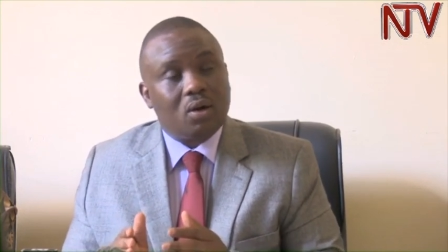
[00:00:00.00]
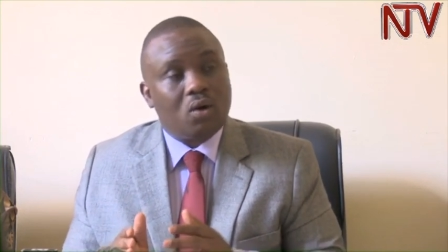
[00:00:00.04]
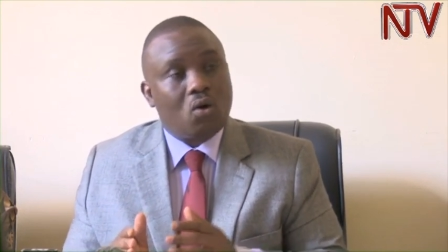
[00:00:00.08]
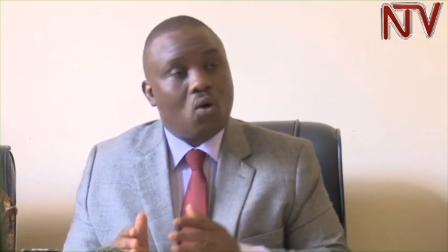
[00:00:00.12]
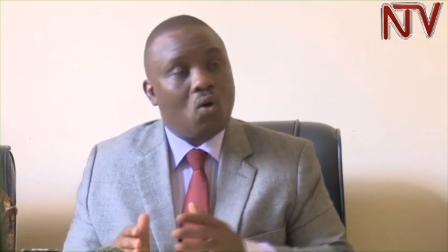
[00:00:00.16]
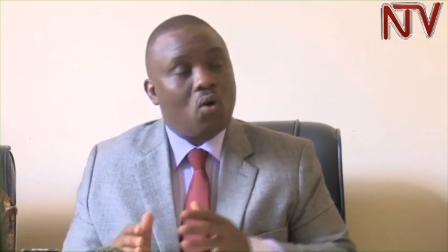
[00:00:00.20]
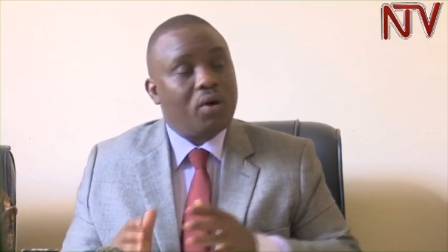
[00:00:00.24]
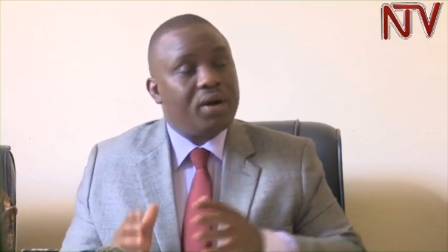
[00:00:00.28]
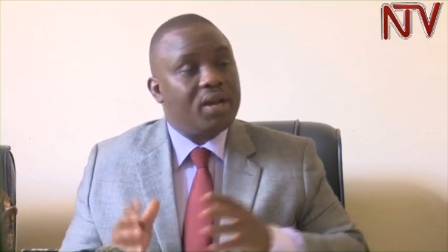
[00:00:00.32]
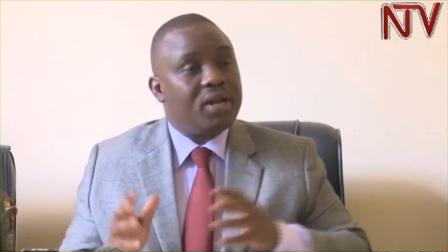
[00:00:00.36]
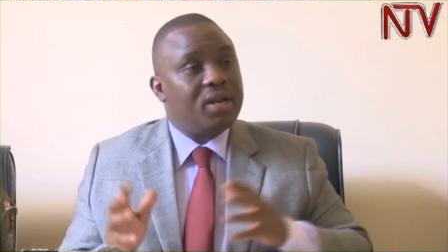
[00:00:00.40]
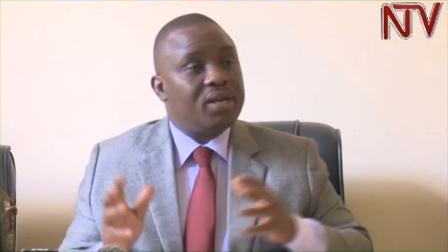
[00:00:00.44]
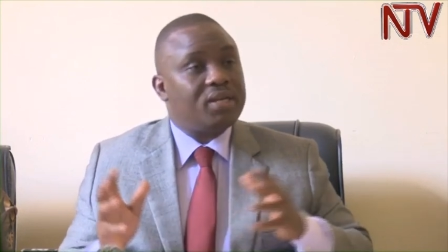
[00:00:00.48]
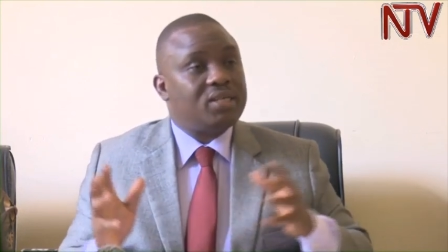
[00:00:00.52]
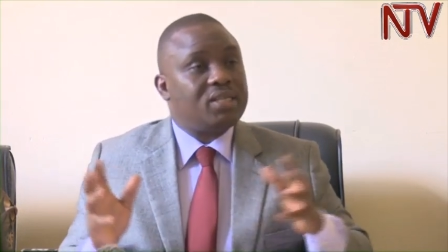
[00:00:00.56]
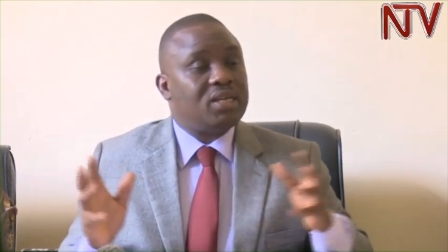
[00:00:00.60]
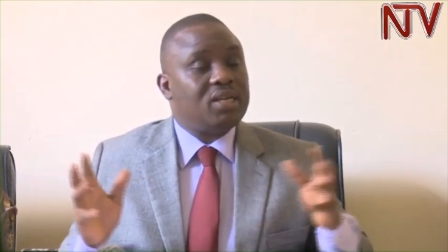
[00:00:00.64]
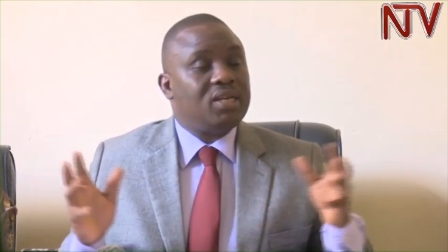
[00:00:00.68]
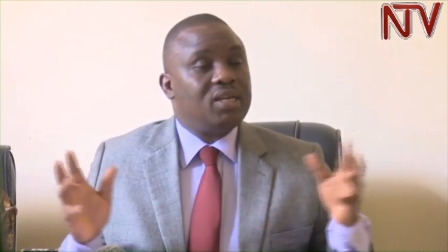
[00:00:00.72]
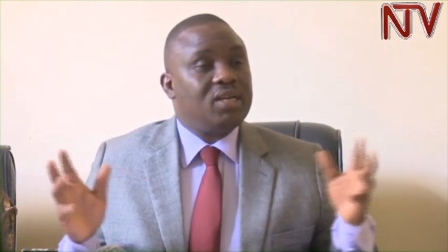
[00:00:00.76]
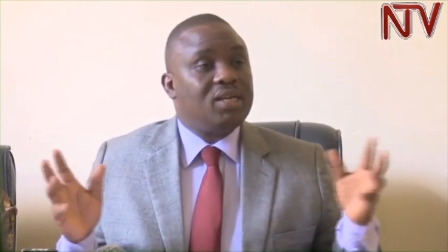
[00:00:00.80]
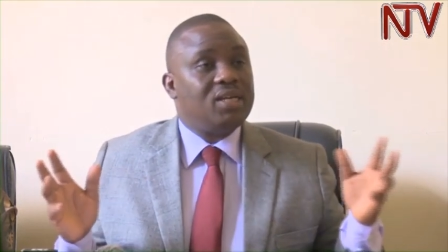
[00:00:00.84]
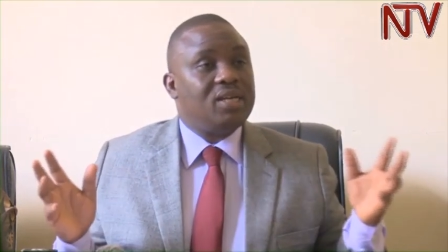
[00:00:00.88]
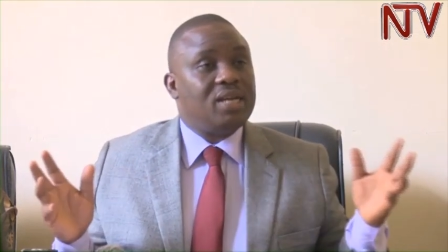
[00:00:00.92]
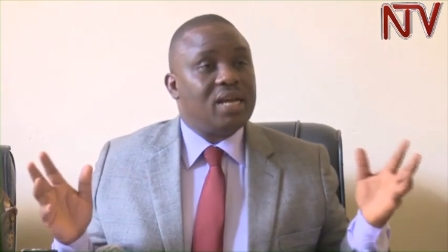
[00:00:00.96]
All the
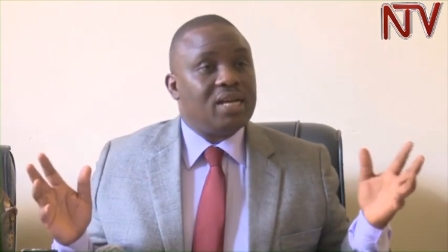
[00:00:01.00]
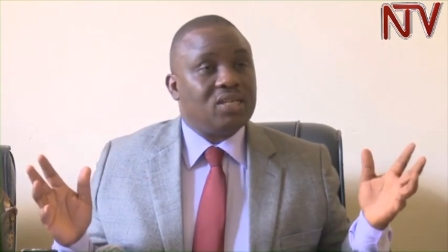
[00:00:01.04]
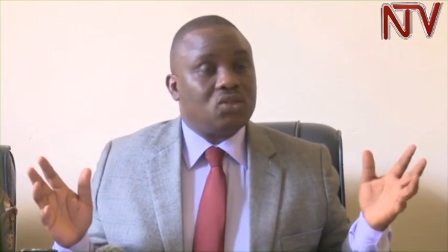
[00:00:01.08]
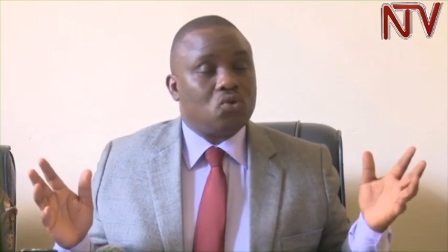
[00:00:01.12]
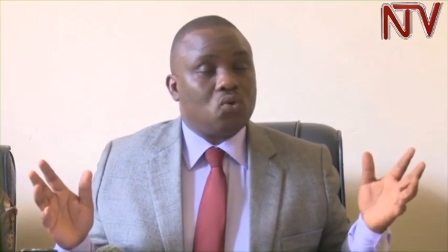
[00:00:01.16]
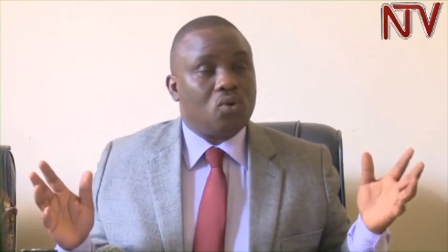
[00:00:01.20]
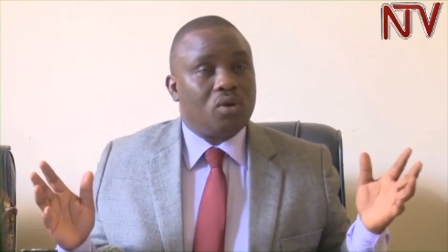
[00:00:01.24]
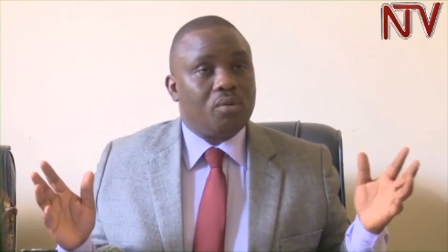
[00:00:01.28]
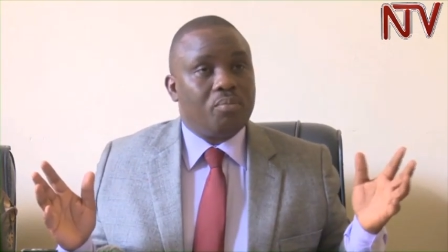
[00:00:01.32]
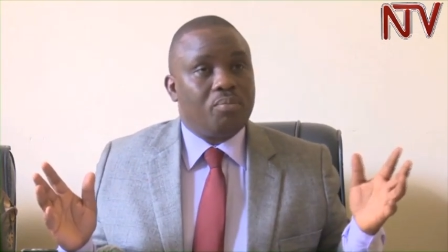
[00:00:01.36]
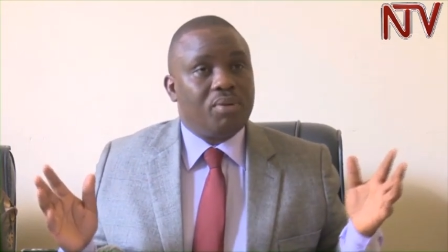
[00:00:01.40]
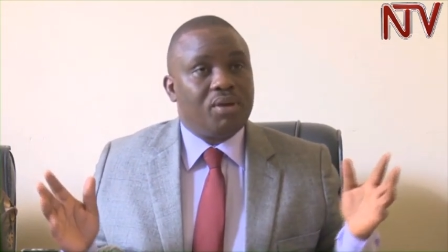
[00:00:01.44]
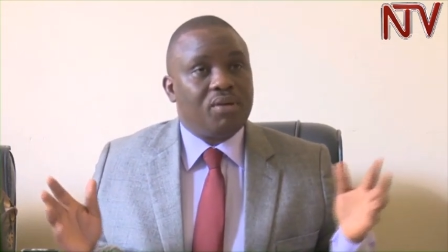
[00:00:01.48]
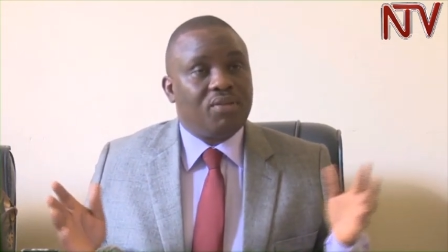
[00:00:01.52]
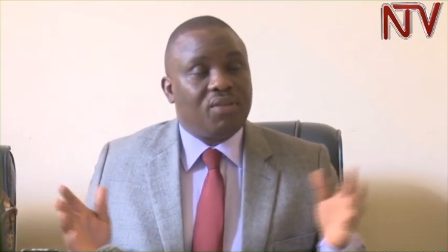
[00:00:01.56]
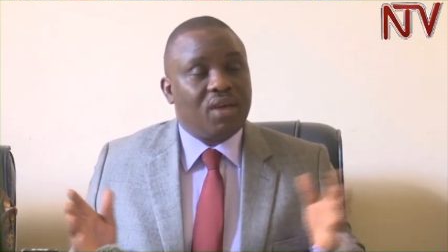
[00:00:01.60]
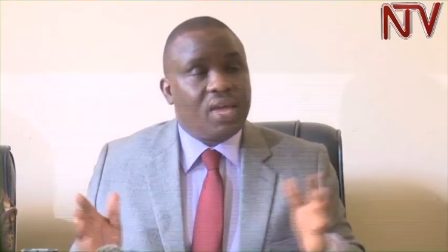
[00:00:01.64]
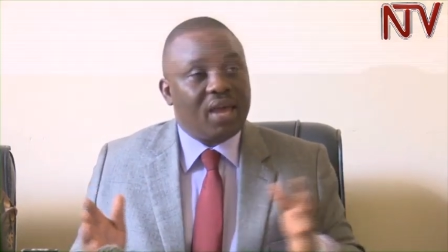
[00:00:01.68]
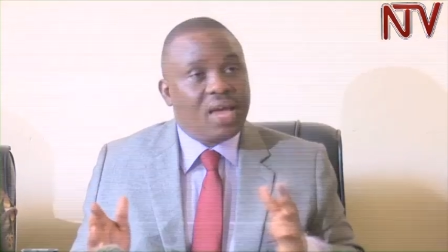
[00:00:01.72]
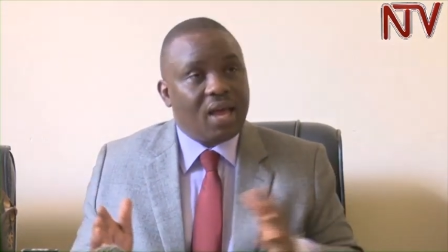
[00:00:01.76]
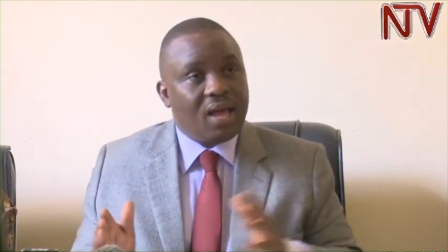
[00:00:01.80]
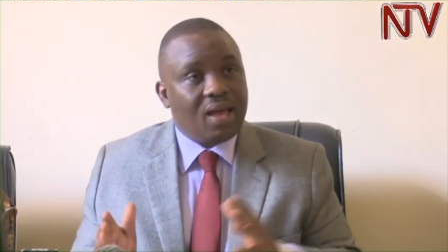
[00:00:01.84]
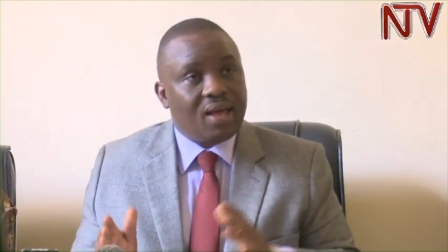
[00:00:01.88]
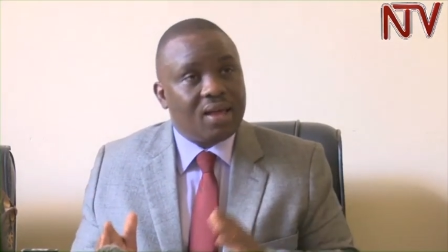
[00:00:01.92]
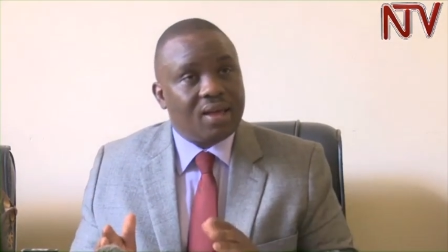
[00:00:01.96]
elected leaders will be
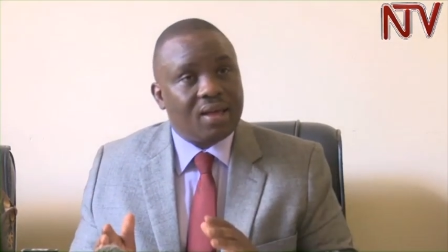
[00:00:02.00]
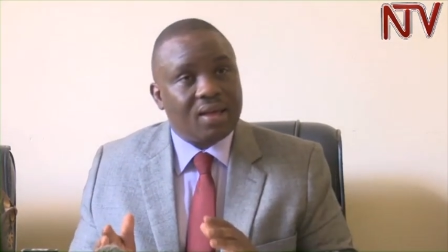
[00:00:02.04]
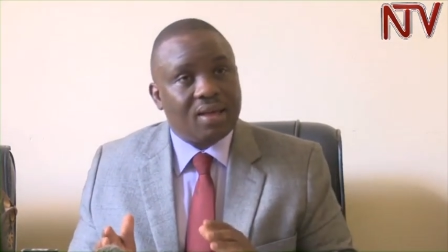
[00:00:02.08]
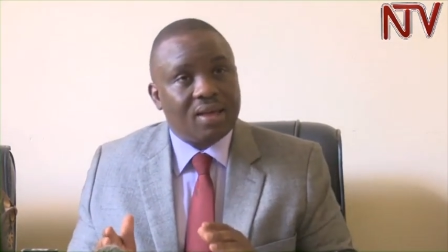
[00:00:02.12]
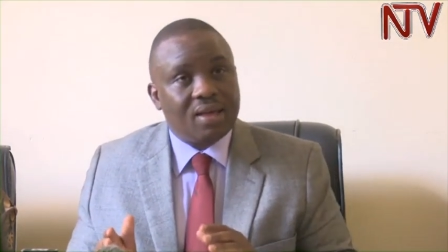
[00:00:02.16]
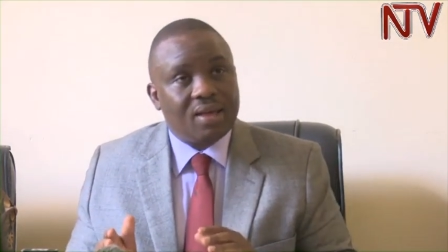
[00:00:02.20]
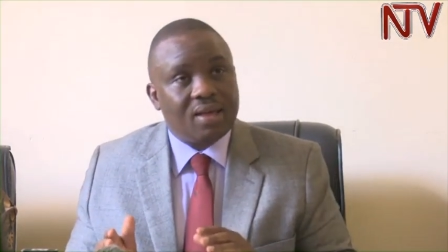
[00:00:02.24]
there.